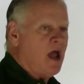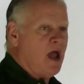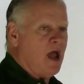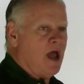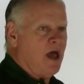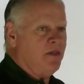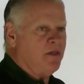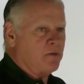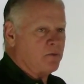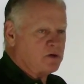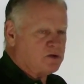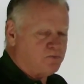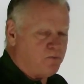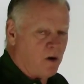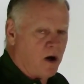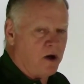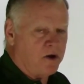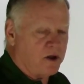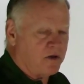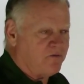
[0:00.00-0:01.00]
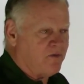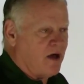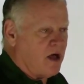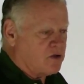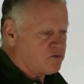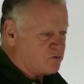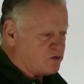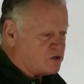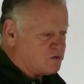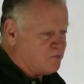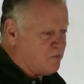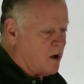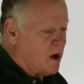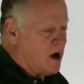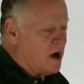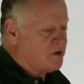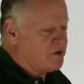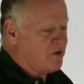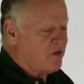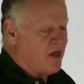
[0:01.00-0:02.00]
and the responding valves
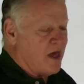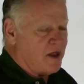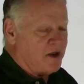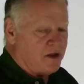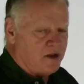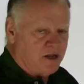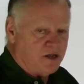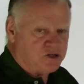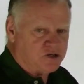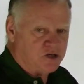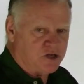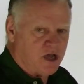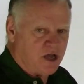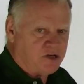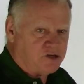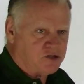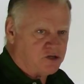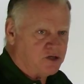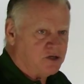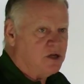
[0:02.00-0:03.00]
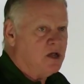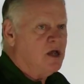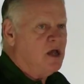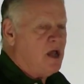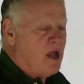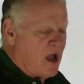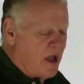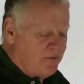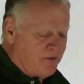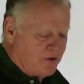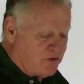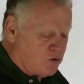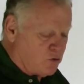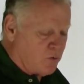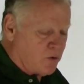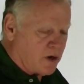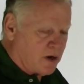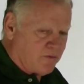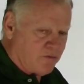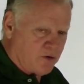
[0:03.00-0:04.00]
respond to that initiation, and they do
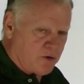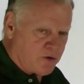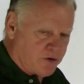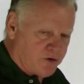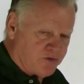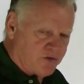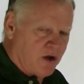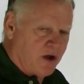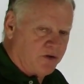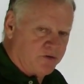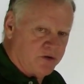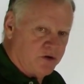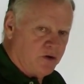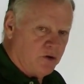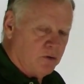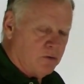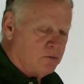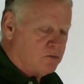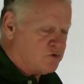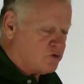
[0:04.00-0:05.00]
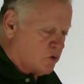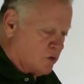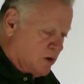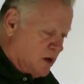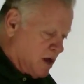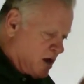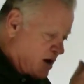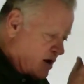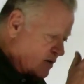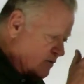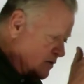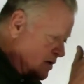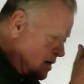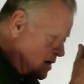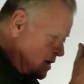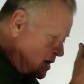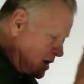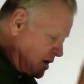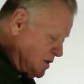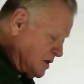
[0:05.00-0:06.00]
whatever they're designed to do. So you have
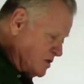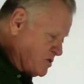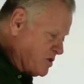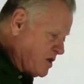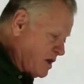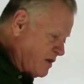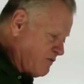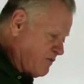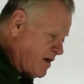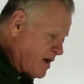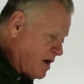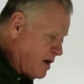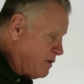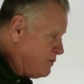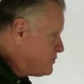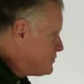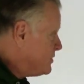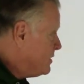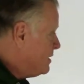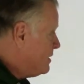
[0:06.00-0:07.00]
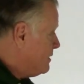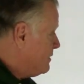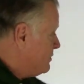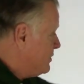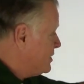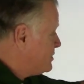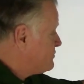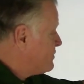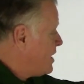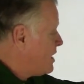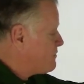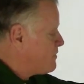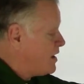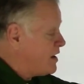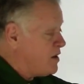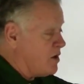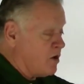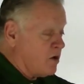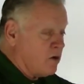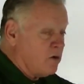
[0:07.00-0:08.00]
initiating valves. This valve
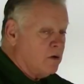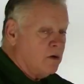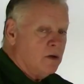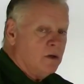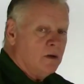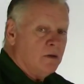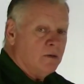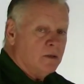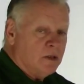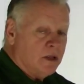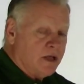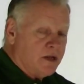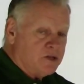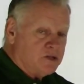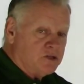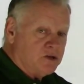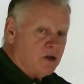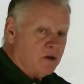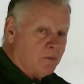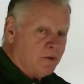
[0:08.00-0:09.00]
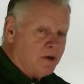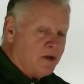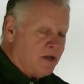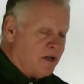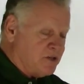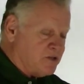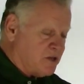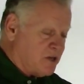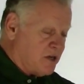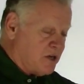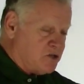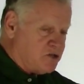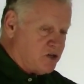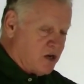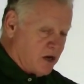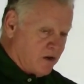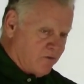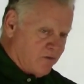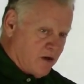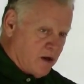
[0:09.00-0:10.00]
right here, ladies and gentlemen, is an
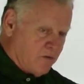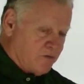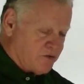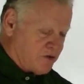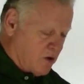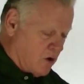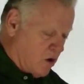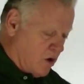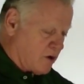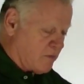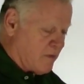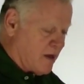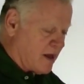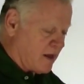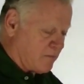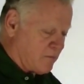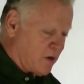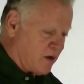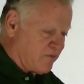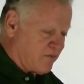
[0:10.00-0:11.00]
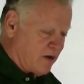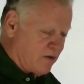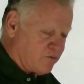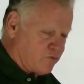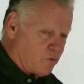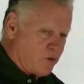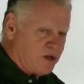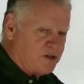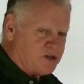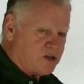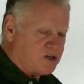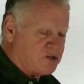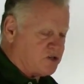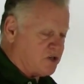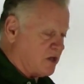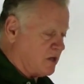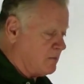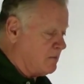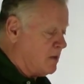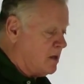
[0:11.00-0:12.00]
initiating valve. It's an automatic brake valve,
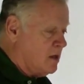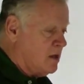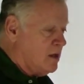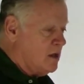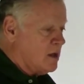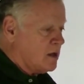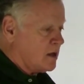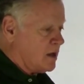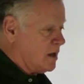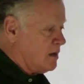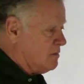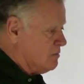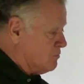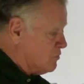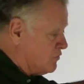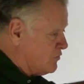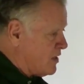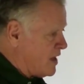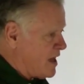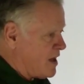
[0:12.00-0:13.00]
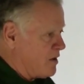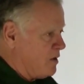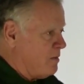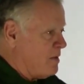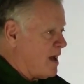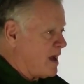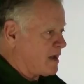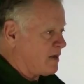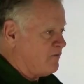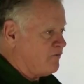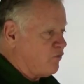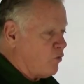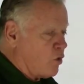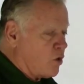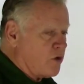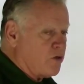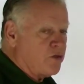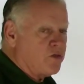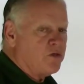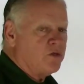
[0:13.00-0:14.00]
26C. Okay, move the handle back and
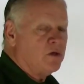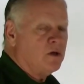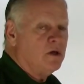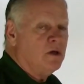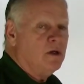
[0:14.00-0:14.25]
forth.